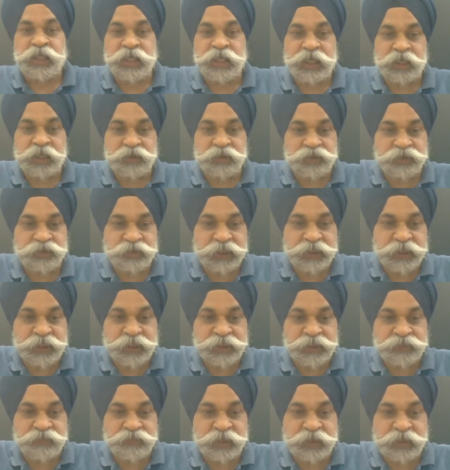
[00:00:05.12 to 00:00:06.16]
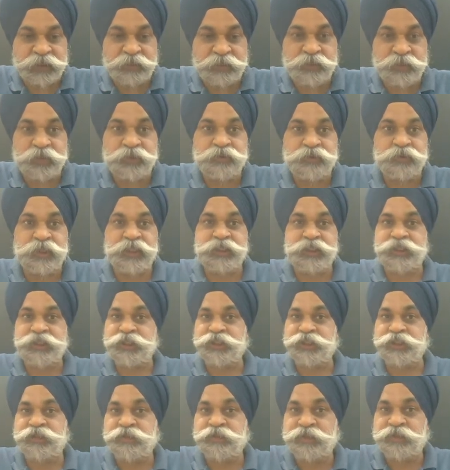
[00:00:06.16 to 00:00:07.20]
Hello students, welcome to today's
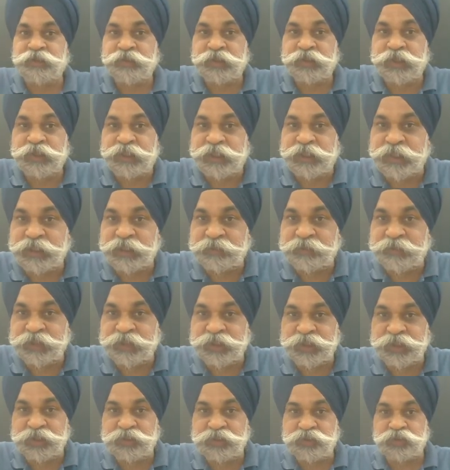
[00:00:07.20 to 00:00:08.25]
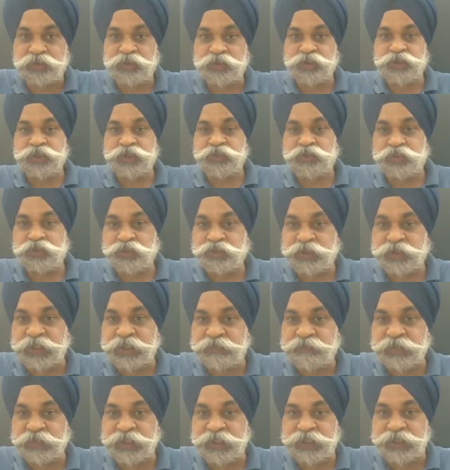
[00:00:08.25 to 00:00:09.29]
session of Daily Chemistry Dose. So today
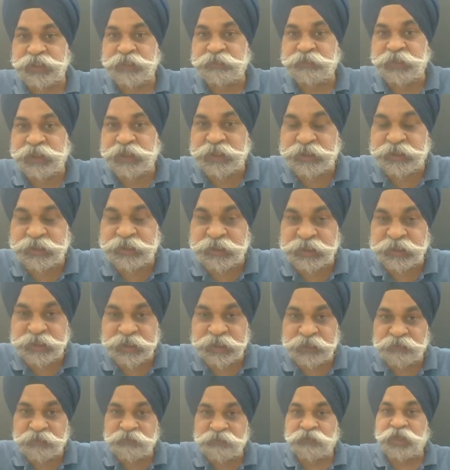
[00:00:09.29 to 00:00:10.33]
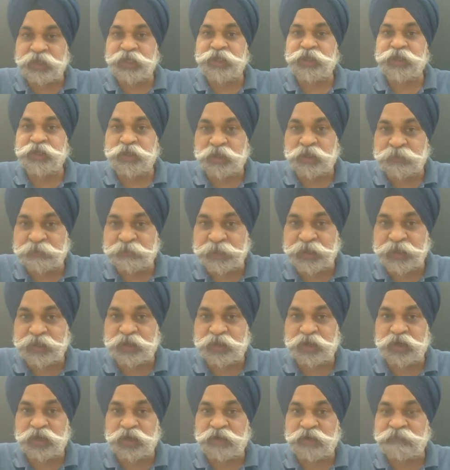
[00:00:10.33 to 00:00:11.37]
we shall be discussing one topic
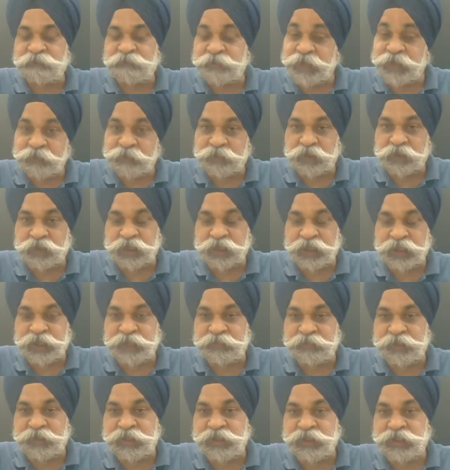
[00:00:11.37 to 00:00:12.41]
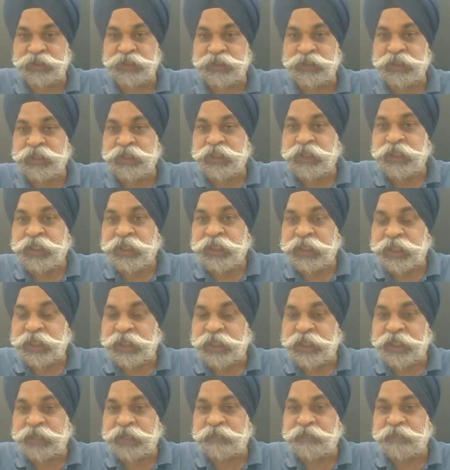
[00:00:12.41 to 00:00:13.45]
of P block elements,
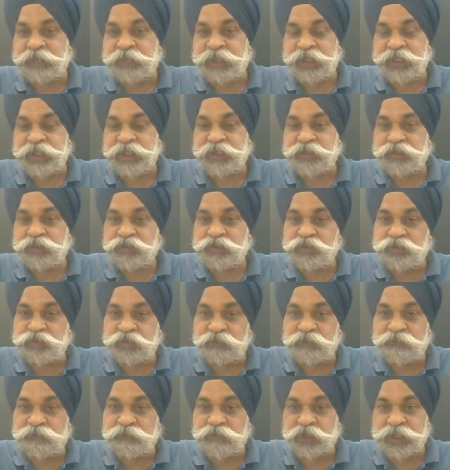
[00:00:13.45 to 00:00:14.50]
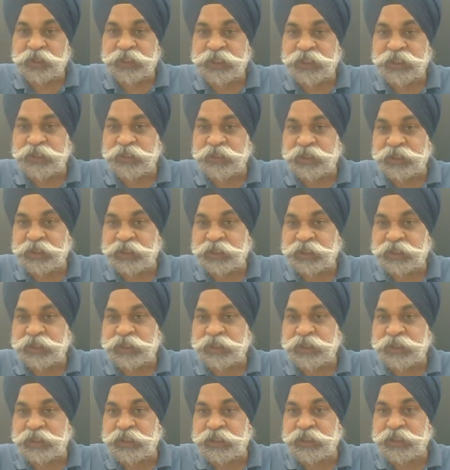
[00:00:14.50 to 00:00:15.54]
and pertaining to group 14
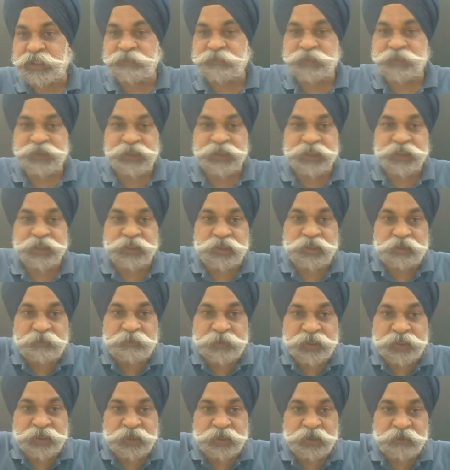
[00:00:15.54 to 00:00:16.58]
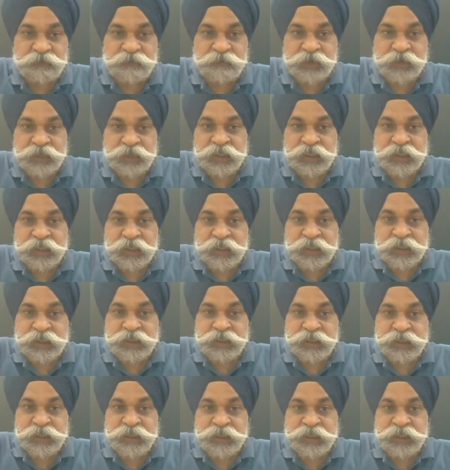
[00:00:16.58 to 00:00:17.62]
there comes a topic of
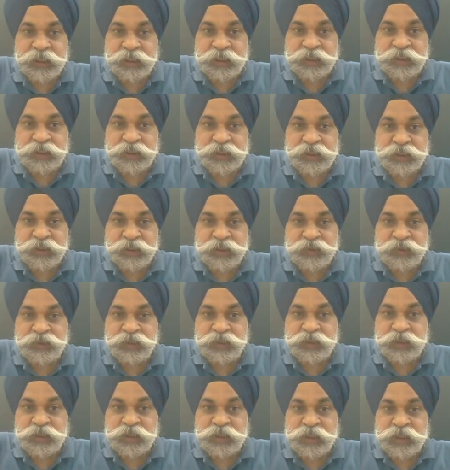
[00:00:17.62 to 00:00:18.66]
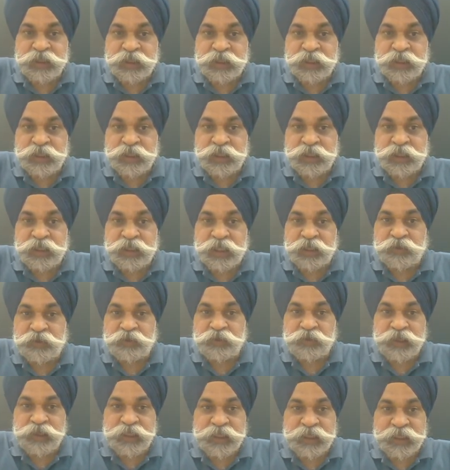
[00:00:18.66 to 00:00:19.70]
silicates. This is
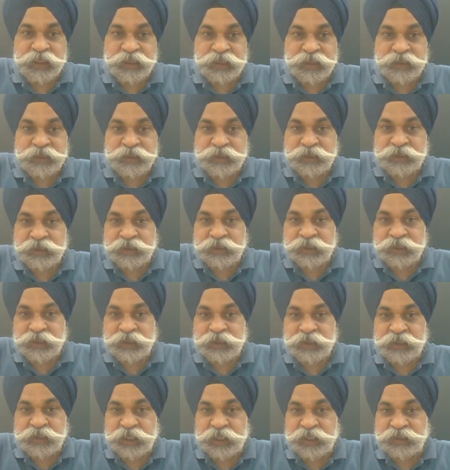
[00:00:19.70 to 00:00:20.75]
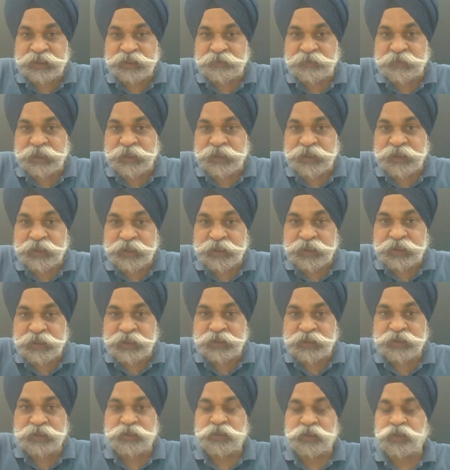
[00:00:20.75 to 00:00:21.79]
nowadays, since last many
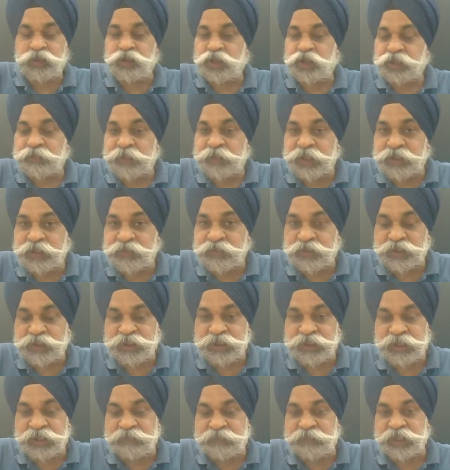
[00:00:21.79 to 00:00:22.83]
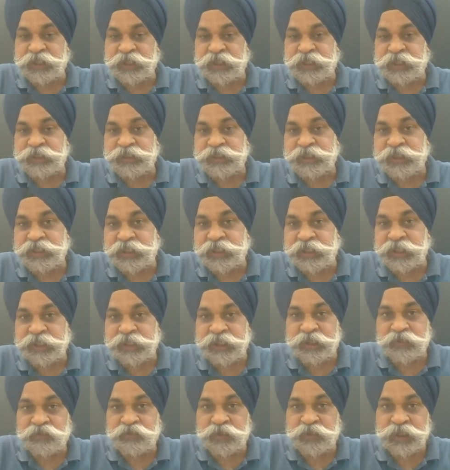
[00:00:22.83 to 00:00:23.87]
years, lot many questions have been asked in
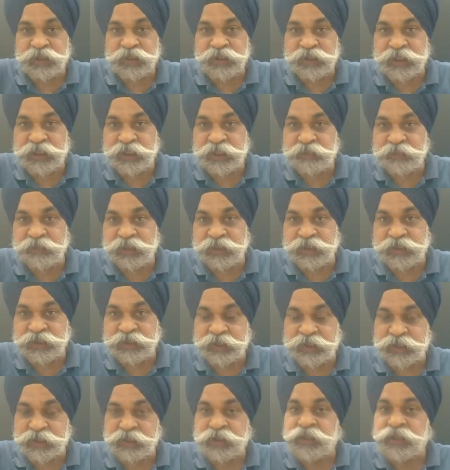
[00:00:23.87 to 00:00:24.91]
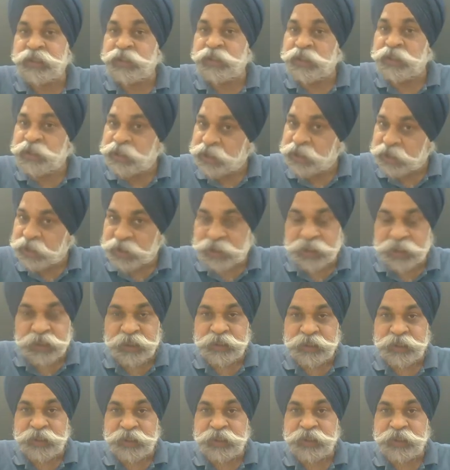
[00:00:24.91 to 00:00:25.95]
IIT Advanced JEE Mains and
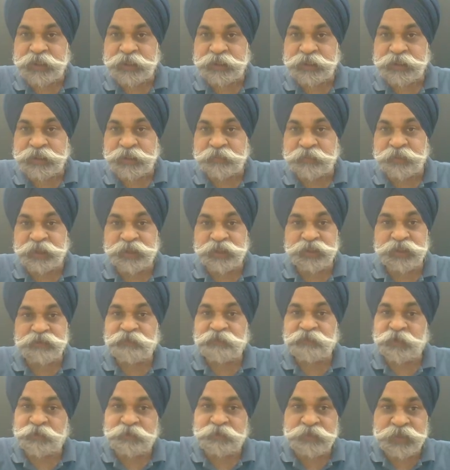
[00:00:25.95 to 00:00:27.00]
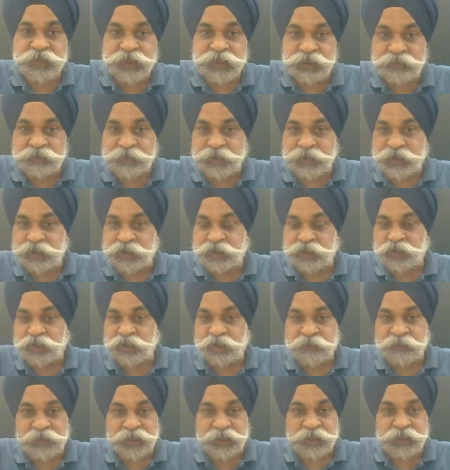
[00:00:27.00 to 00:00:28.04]
NEET examination from this particular
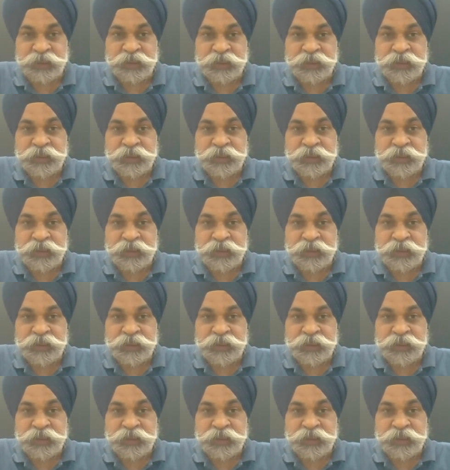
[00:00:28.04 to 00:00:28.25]
topic.